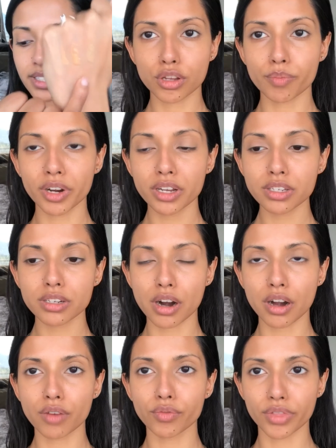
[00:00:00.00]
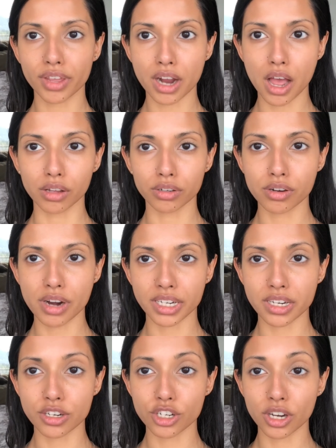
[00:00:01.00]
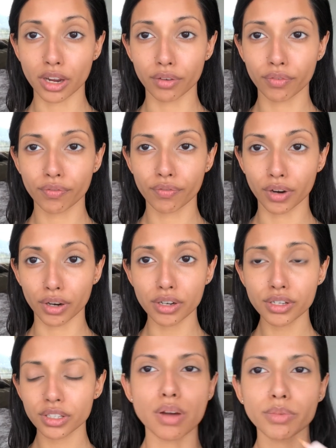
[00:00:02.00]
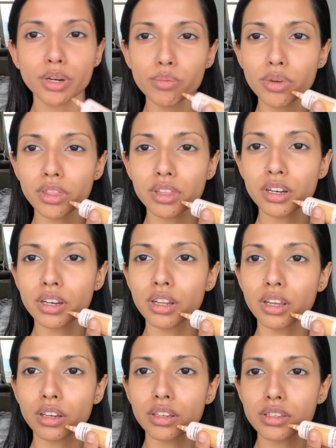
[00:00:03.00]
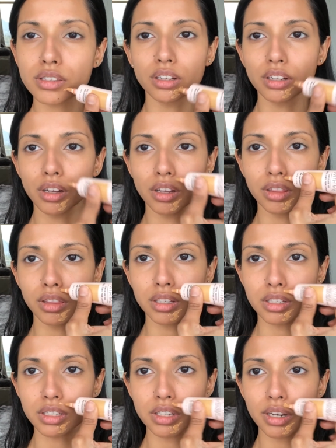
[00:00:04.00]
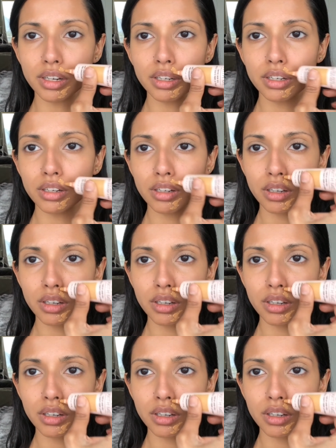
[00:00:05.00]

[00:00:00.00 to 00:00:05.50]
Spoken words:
So I'm going to start off with the color correcting shade first. I'm going to put the NYX on this side.